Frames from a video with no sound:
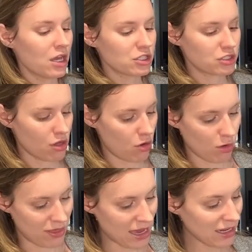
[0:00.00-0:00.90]
So
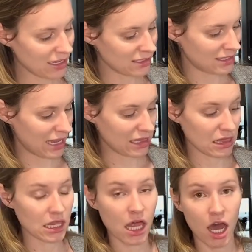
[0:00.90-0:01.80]
that is a
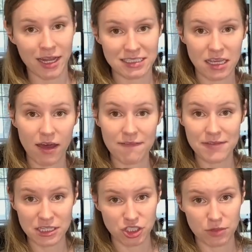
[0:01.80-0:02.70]
lot of
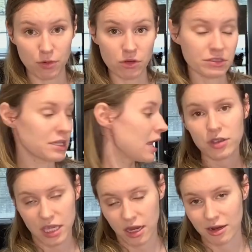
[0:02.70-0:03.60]
vegetables.
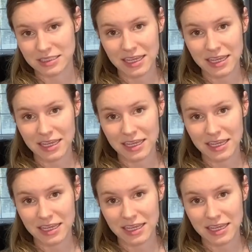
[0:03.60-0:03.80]
Carrots.